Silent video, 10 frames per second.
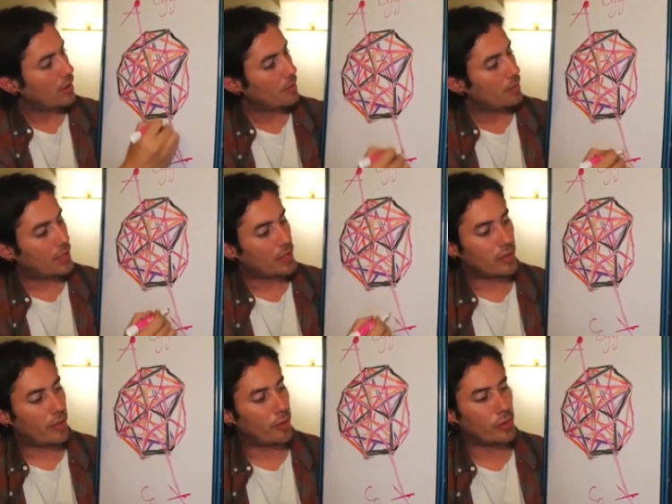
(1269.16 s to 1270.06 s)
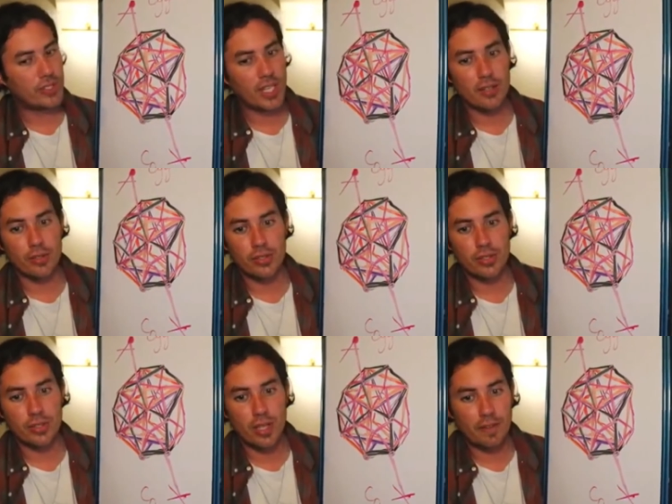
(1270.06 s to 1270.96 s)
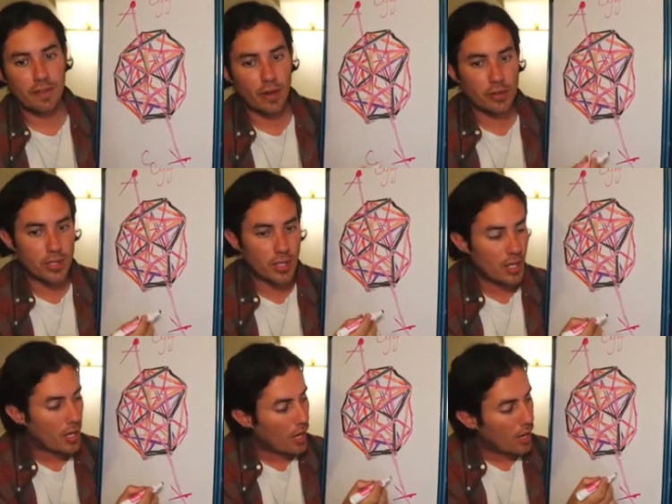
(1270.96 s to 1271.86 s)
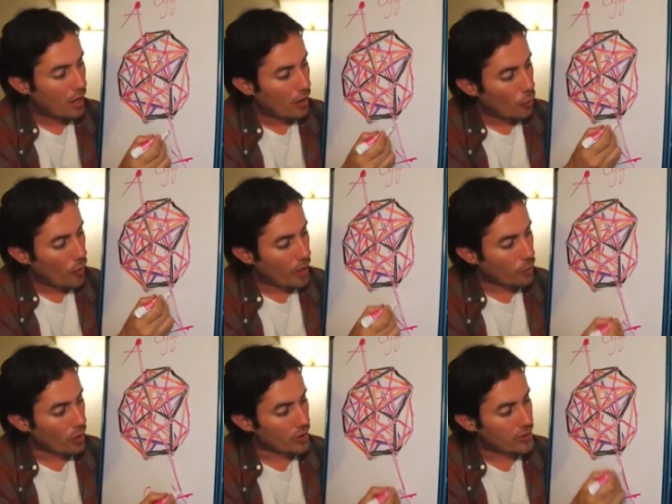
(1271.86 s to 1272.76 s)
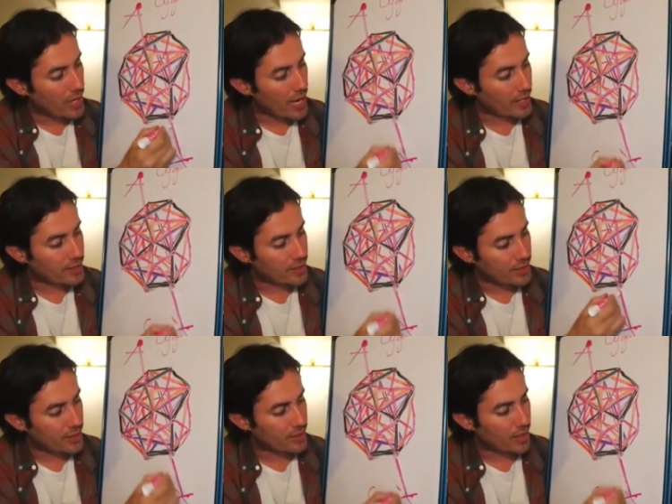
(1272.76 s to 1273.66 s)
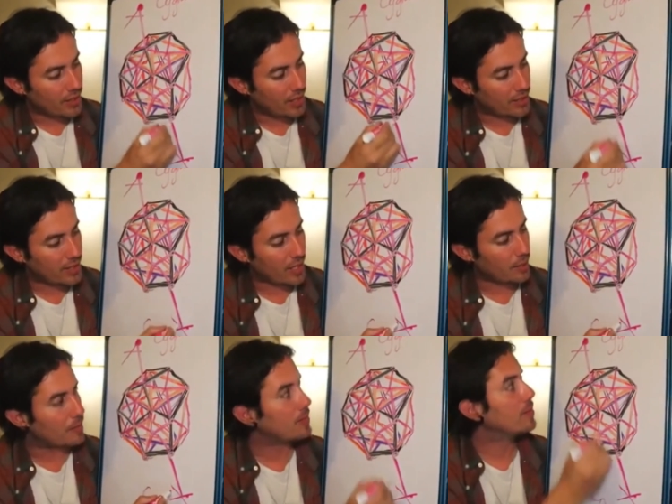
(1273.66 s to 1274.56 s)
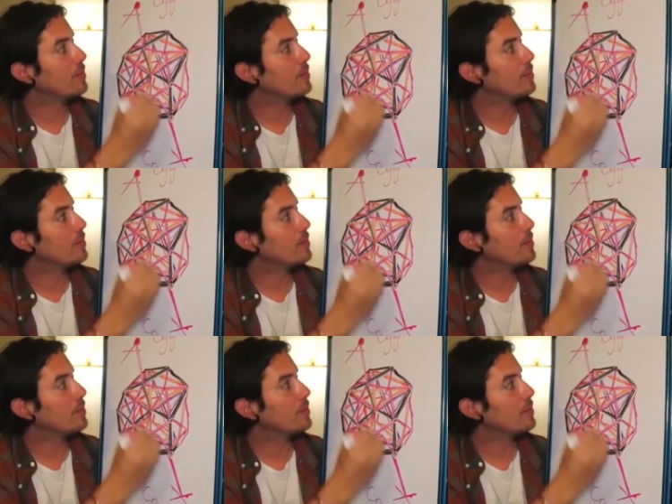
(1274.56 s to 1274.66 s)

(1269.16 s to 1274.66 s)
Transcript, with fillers: because through Cygnus they found where was the axis at that time.